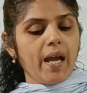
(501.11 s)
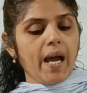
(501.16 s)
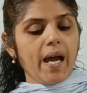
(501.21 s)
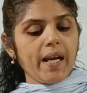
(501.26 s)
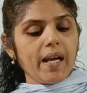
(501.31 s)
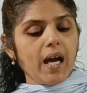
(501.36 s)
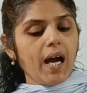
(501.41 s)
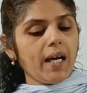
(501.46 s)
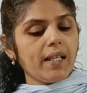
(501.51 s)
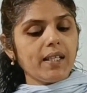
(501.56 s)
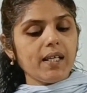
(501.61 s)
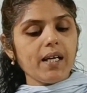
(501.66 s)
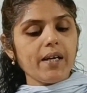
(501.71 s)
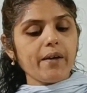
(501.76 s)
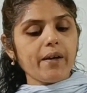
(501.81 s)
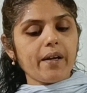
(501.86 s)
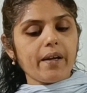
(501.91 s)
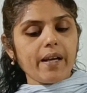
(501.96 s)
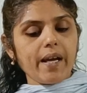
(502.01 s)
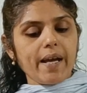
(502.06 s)
And
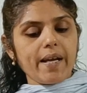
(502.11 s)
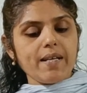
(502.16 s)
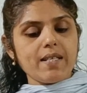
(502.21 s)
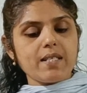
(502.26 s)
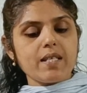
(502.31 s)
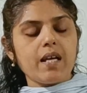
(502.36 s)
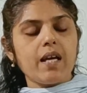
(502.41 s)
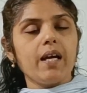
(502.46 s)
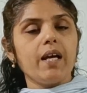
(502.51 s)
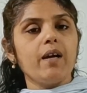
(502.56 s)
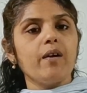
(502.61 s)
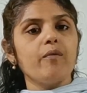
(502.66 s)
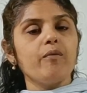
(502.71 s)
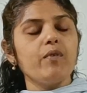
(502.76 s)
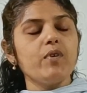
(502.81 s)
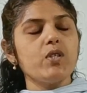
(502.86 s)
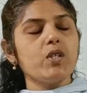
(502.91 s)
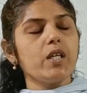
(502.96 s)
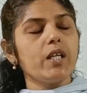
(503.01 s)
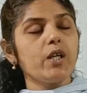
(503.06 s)
other rights
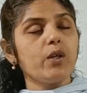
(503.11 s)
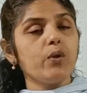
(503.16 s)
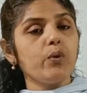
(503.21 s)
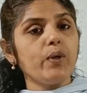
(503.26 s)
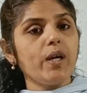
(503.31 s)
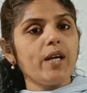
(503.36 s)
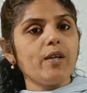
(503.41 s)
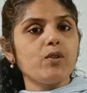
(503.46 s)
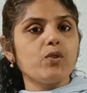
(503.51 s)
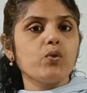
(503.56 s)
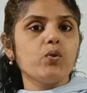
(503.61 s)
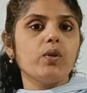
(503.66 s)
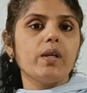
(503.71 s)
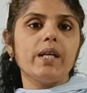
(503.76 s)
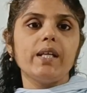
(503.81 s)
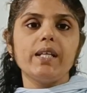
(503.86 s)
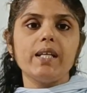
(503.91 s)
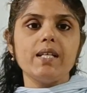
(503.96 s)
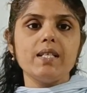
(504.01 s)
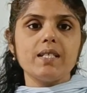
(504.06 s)
which included to
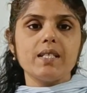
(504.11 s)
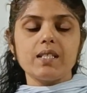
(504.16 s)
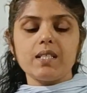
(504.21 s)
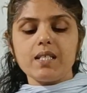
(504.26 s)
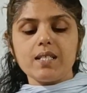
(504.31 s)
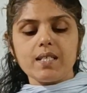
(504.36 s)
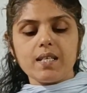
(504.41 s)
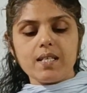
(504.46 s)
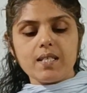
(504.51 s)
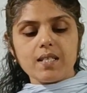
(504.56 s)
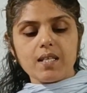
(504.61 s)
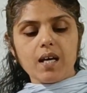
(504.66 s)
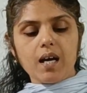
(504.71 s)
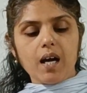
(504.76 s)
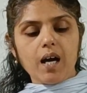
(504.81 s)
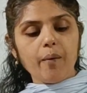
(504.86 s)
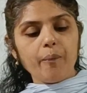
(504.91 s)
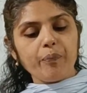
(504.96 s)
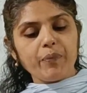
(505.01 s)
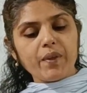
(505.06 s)
Indian citizens
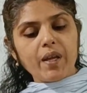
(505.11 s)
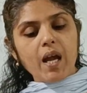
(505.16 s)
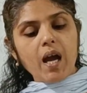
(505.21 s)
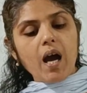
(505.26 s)
are